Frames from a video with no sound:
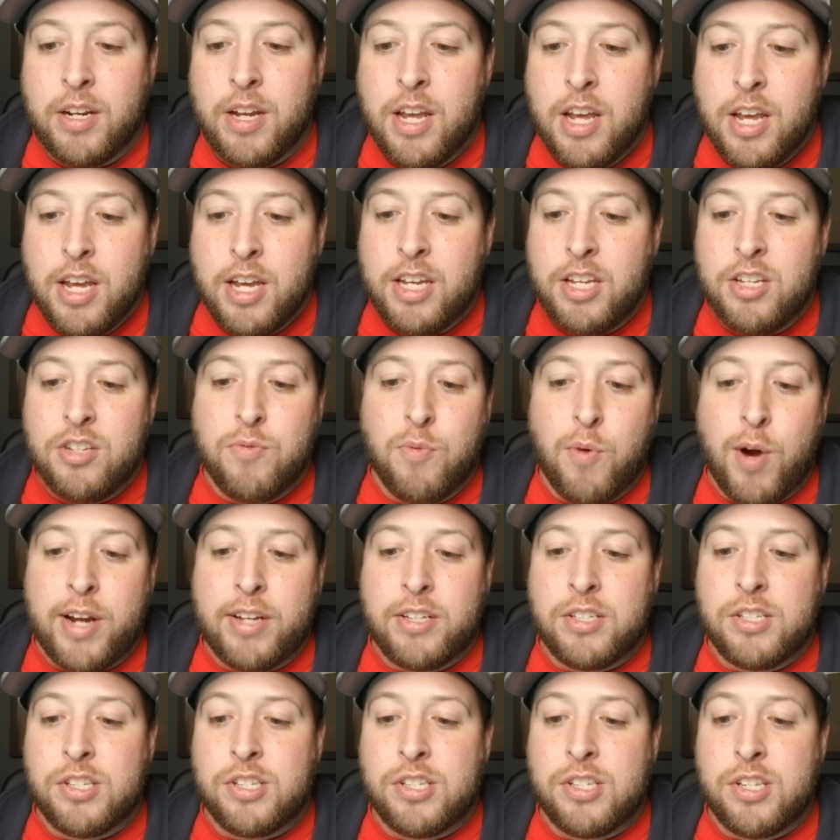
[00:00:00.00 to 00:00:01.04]
He's
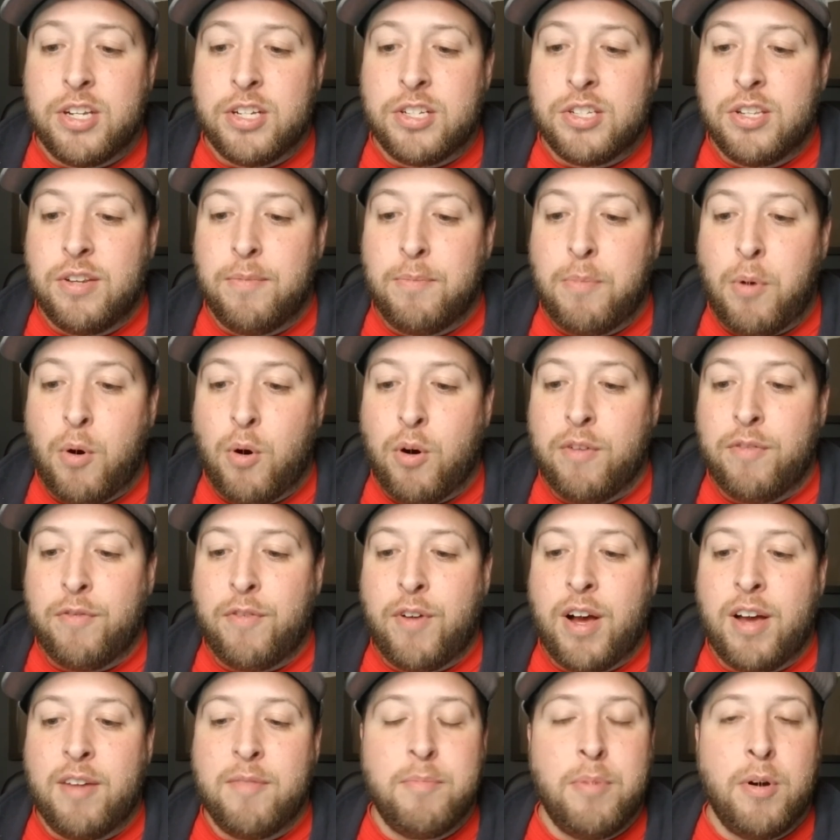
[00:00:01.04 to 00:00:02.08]
ranked 6th in par
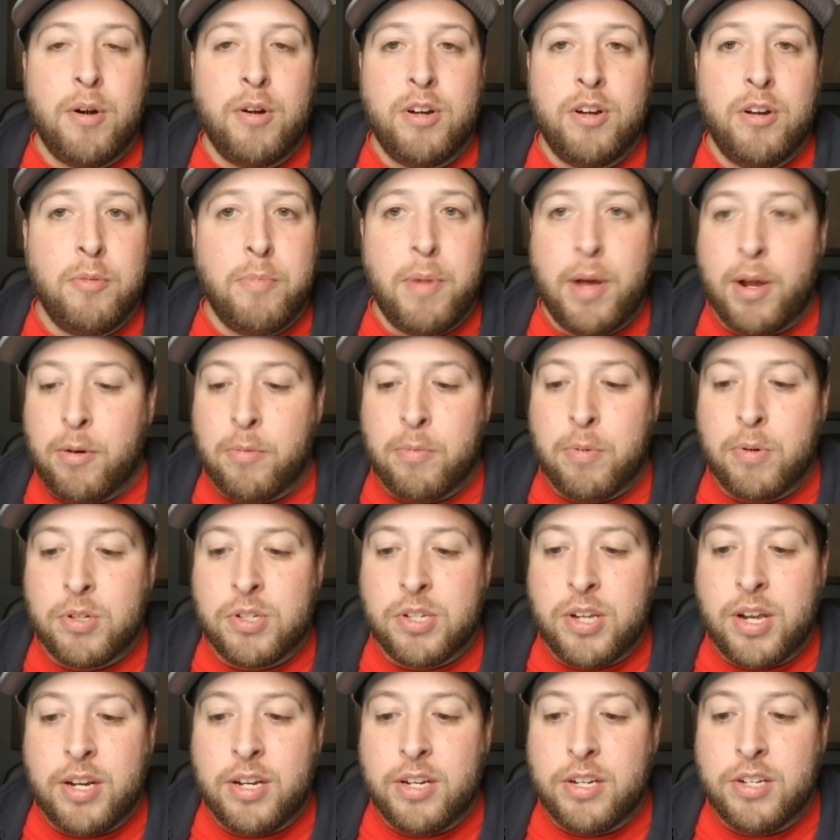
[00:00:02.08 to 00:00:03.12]
5 birdie or better
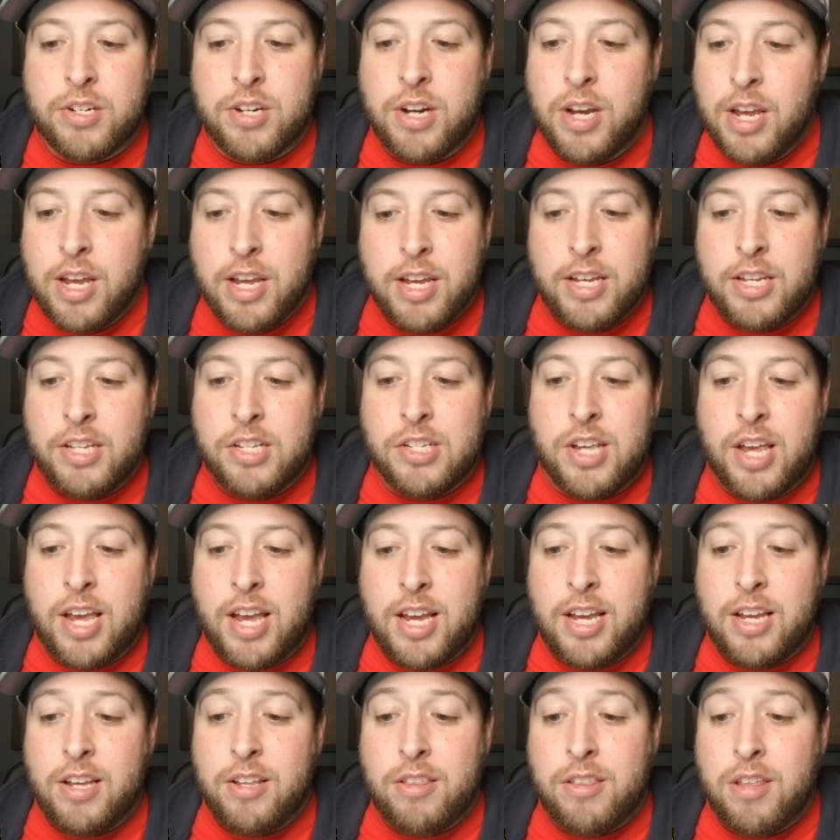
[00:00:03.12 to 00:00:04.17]
percentage. He's
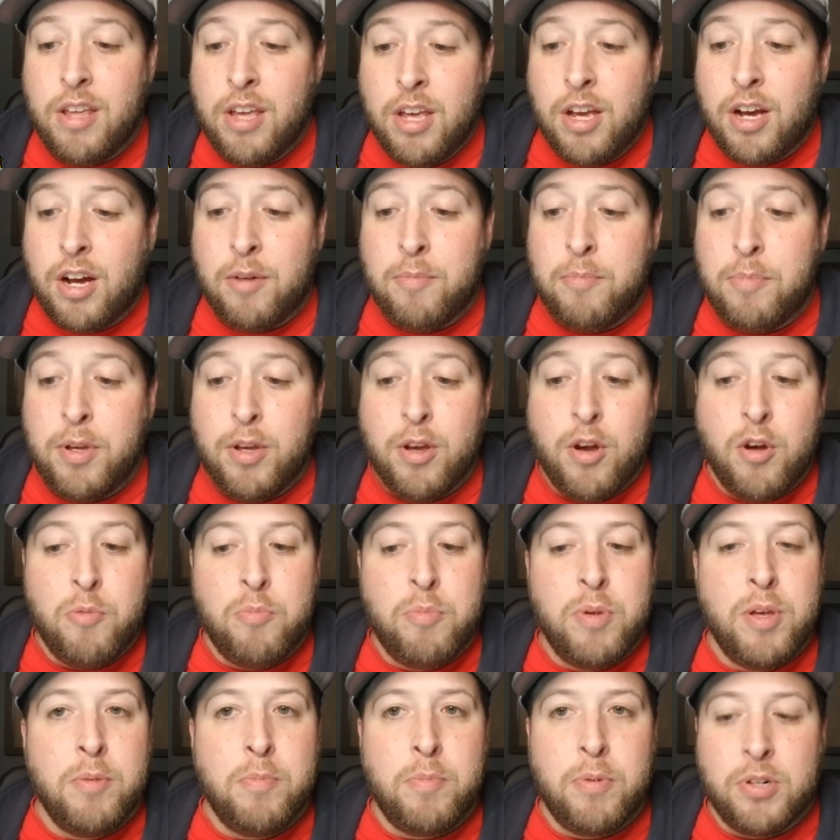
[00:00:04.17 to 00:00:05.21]
8th on
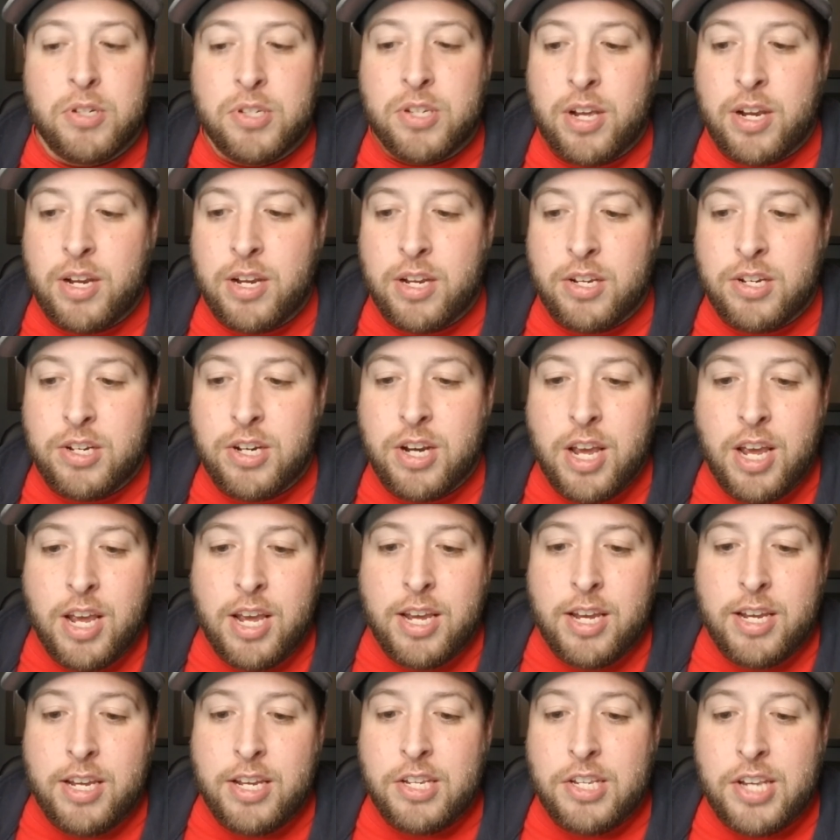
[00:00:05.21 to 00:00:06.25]
BOB percentage.
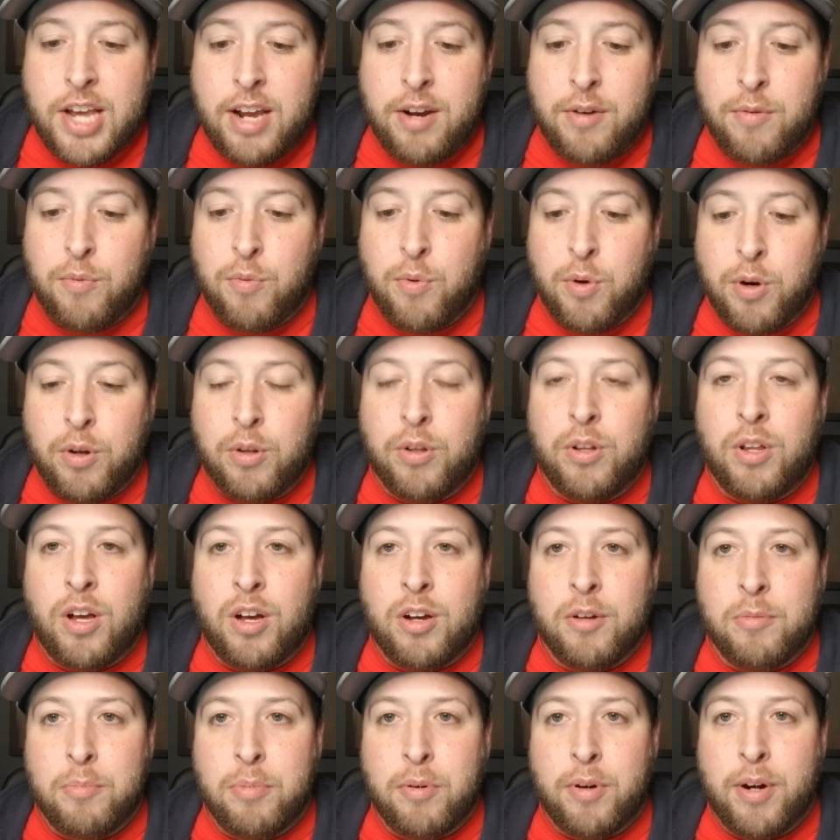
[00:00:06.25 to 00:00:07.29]
He's had a real
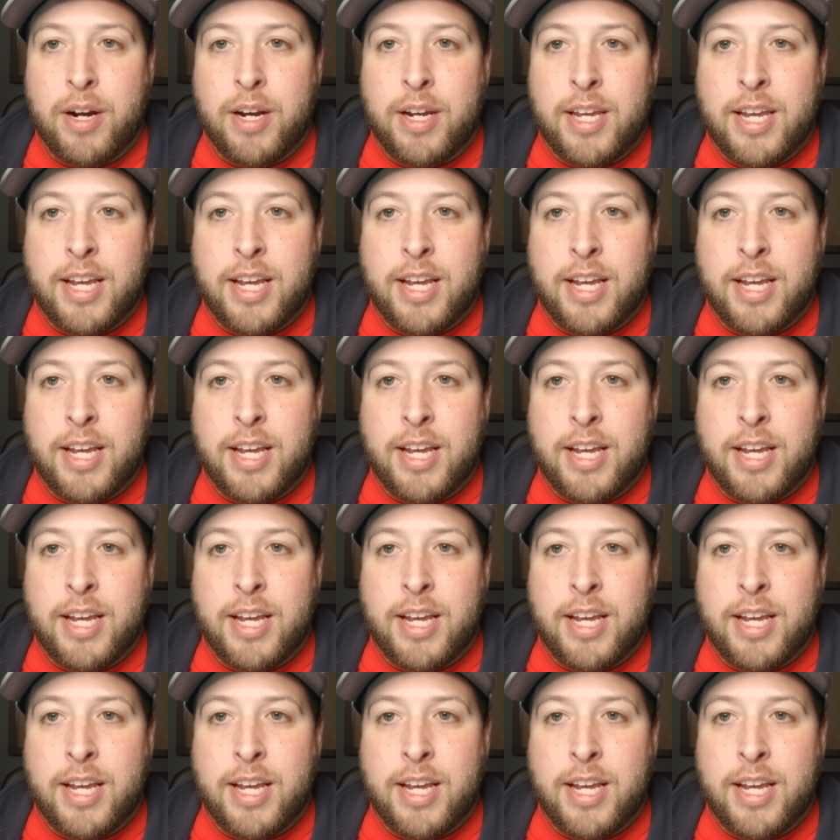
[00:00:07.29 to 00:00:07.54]
long break.